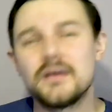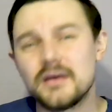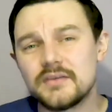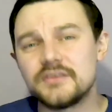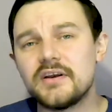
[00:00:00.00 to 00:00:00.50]

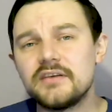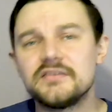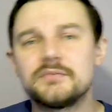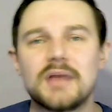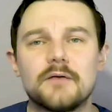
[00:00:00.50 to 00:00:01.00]
The
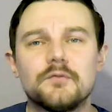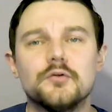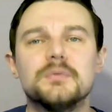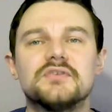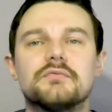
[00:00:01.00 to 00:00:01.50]
Genesis
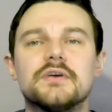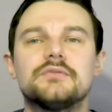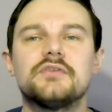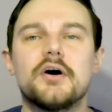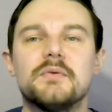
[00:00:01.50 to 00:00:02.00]
platform is a
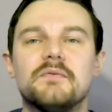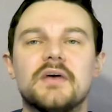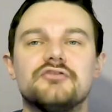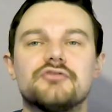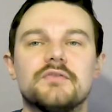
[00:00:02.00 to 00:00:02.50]
real-time
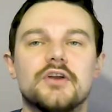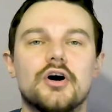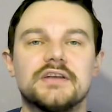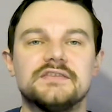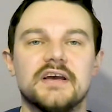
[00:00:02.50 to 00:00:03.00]
event-driven
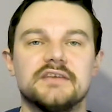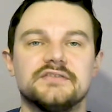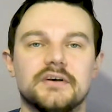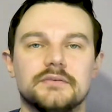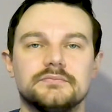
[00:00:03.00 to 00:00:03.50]
architecture.